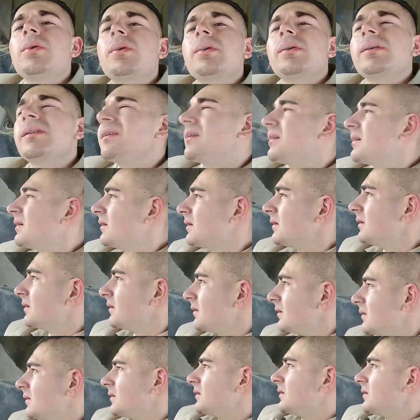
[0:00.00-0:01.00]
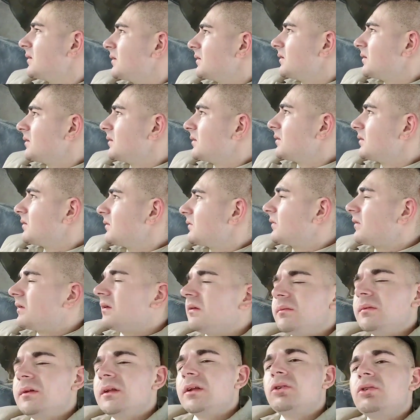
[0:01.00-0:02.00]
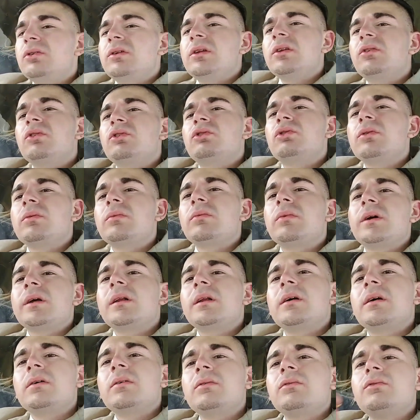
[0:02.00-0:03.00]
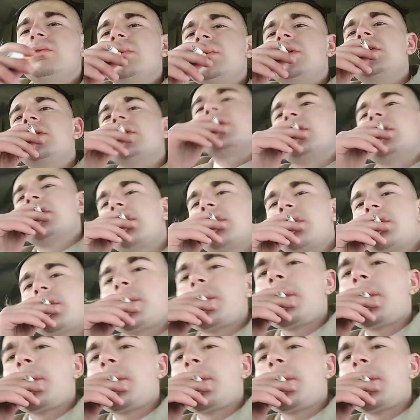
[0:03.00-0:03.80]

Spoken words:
He shot him in the back. Relax, good enough.